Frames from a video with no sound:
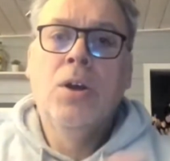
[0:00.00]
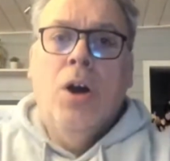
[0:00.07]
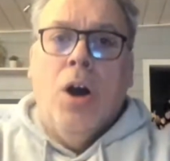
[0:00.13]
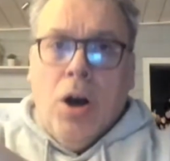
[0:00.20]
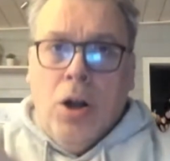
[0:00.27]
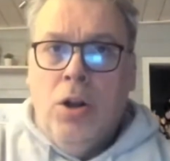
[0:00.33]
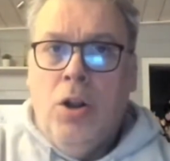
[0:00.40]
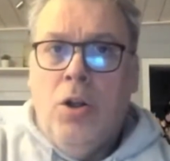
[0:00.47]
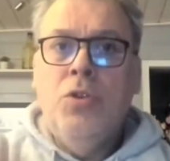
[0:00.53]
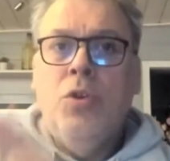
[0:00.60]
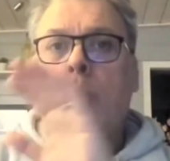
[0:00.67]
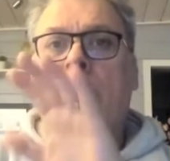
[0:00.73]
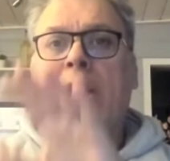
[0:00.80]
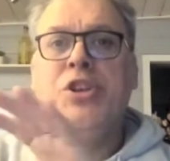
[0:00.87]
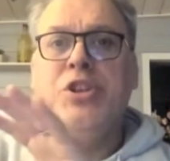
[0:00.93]
Along the
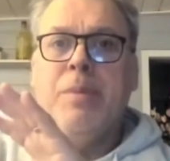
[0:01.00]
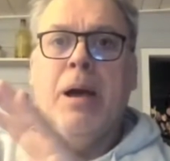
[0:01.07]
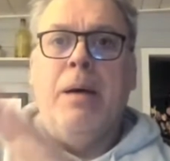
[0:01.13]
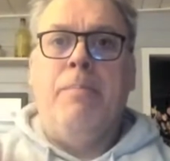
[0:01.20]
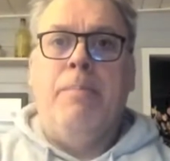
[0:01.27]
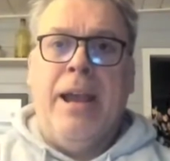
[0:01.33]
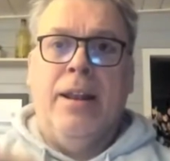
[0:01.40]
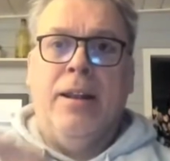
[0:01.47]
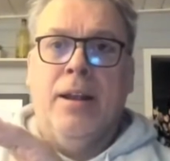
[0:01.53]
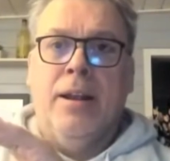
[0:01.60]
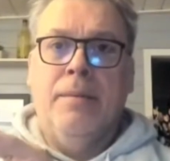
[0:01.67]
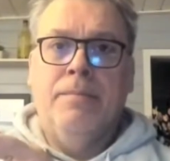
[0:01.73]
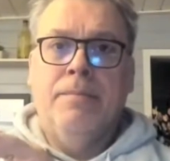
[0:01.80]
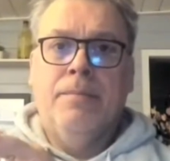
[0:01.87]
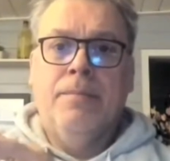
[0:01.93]
way, she met a peddler,
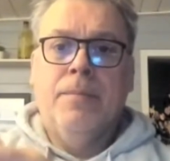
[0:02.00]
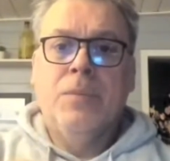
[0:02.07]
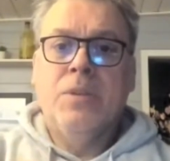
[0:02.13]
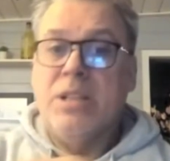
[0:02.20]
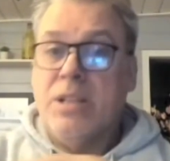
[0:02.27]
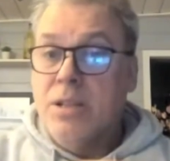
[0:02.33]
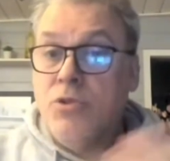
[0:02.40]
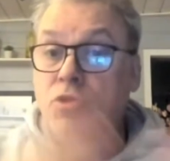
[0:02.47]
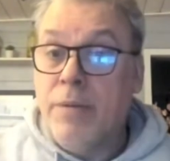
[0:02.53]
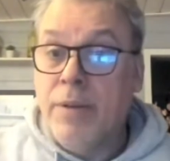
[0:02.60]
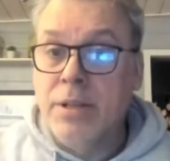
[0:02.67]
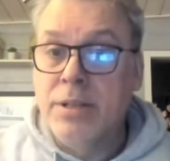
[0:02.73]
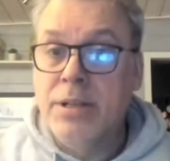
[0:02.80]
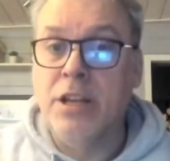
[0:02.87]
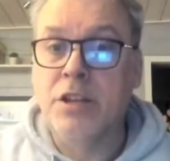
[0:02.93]
so as a travelling
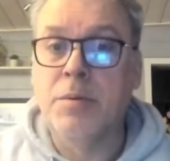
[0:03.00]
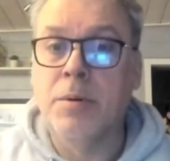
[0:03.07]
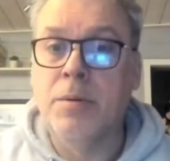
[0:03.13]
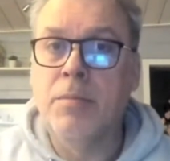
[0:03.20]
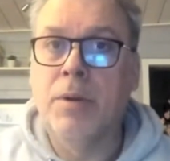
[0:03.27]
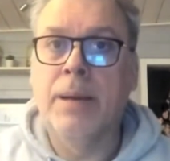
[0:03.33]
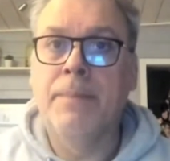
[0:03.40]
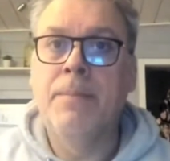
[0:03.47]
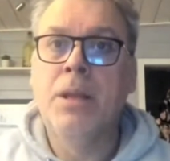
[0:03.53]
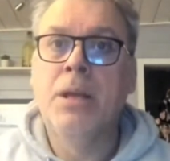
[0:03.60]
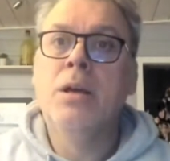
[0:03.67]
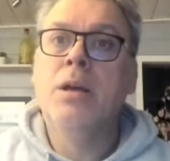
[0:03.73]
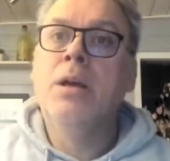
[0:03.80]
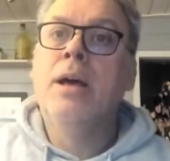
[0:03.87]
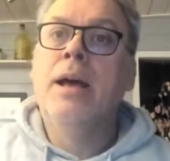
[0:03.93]
salesman, okay?
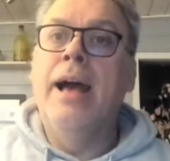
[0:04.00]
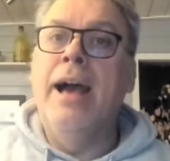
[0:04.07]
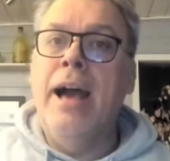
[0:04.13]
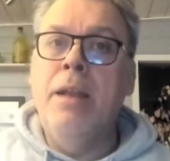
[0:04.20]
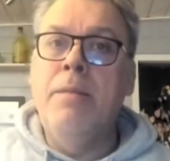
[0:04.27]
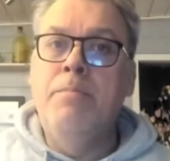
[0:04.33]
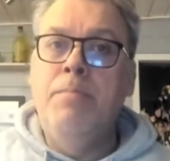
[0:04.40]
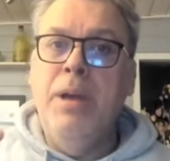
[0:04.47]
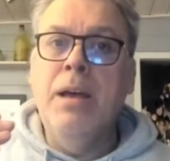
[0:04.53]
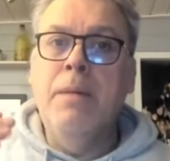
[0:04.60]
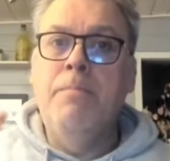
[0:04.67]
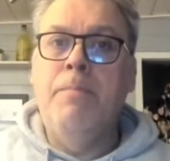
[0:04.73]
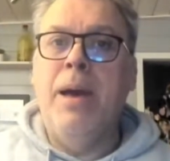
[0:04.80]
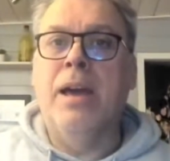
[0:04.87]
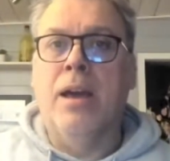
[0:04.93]
And being a
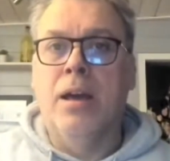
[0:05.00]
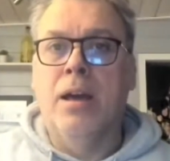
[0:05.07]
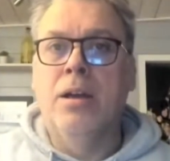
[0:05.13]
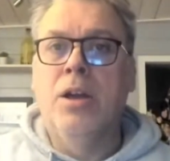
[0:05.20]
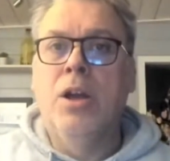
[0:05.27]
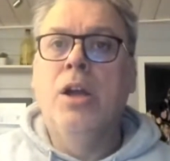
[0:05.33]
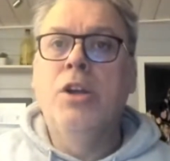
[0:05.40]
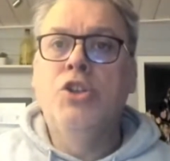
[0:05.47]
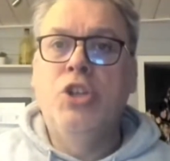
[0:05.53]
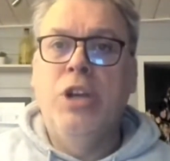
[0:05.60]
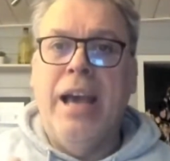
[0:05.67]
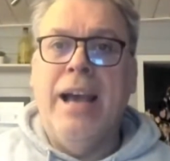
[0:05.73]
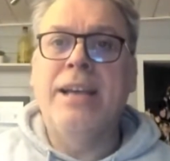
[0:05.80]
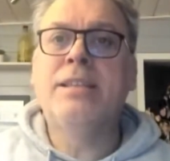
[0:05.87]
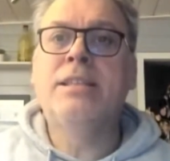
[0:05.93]
beggar, she
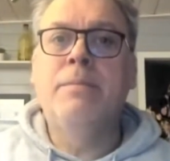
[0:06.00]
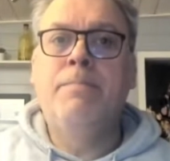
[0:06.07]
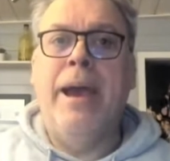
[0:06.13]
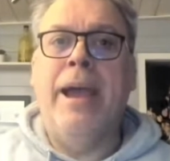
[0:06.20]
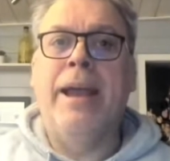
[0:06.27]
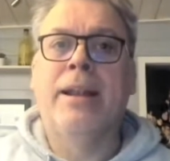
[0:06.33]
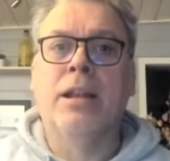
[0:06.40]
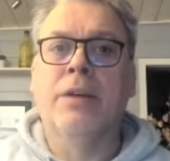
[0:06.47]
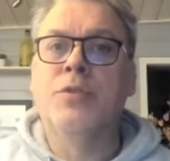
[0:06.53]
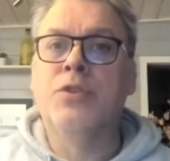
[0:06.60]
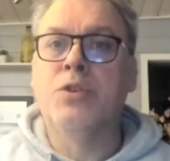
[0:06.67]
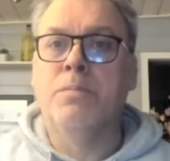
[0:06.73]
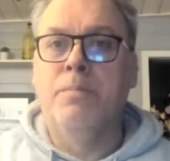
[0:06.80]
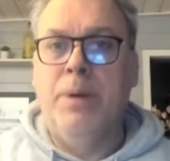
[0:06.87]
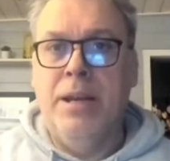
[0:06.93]
asked the peddler for
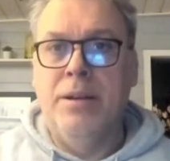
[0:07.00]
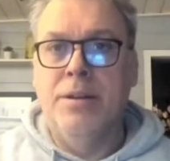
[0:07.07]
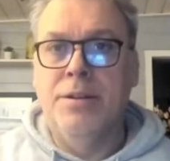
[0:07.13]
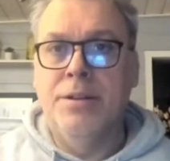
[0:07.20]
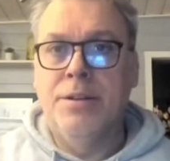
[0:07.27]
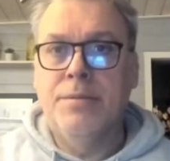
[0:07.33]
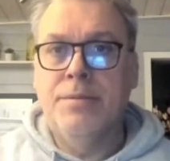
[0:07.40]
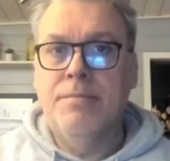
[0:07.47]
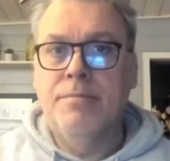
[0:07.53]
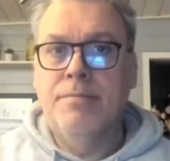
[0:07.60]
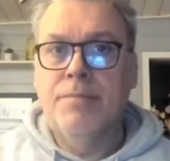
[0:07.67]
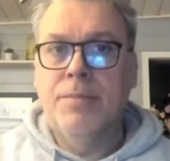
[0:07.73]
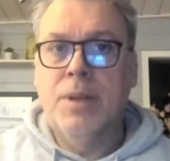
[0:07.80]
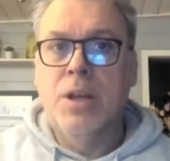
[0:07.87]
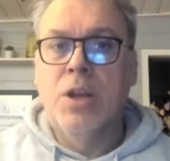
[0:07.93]
some pins.
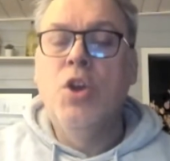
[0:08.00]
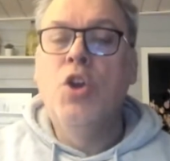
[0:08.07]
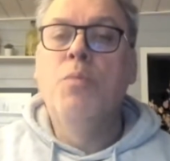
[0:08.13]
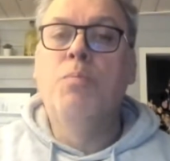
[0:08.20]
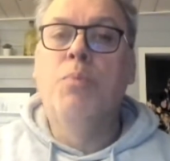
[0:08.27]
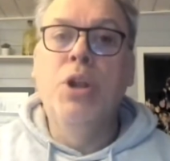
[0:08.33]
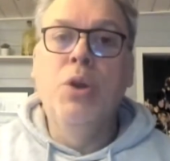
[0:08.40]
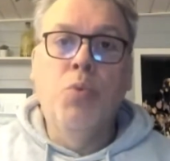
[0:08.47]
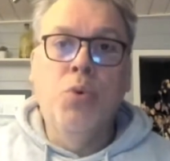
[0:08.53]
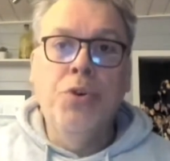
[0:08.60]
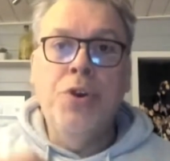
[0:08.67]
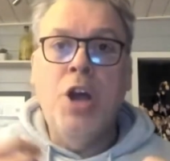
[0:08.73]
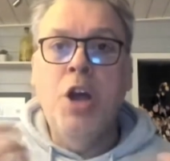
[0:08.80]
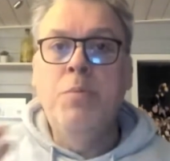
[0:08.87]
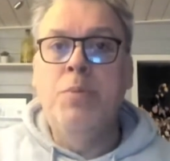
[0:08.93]
But he wouldn't
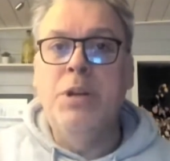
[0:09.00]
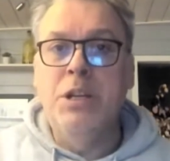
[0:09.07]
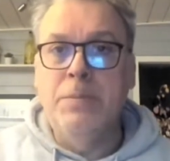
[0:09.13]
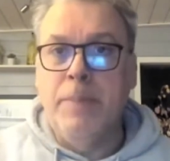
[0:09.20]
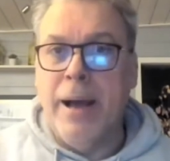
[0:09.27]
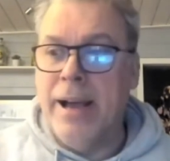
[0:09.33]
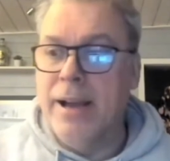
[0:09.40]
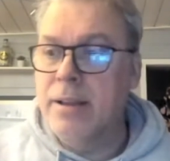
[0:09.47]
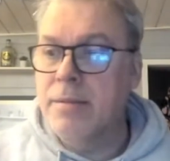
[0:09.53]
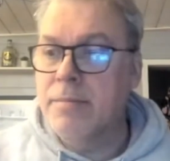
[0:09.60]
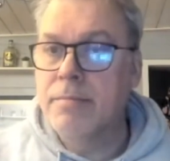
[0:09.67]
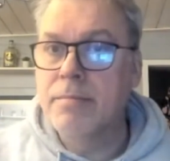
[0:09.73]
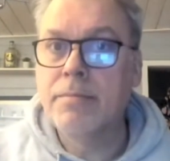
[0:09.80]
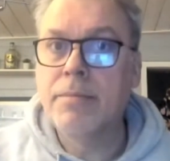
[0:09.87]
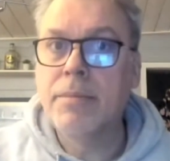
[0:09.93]
open his pack,
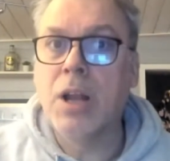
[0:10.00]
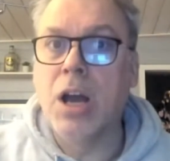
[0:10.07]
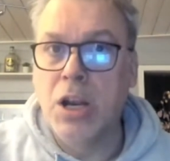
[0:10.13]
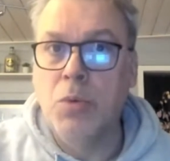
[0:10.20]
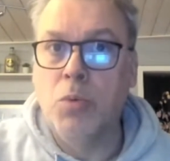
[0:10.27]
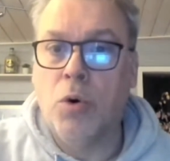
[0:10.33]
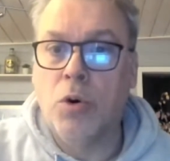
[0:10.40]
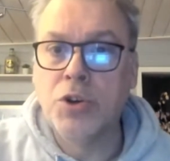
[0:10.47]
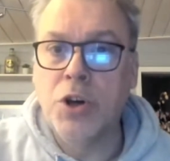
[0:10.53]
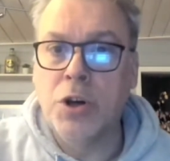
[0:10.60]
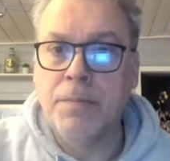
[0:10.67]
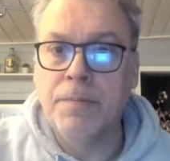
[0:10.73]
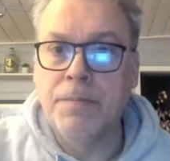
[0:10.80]
and he walked on.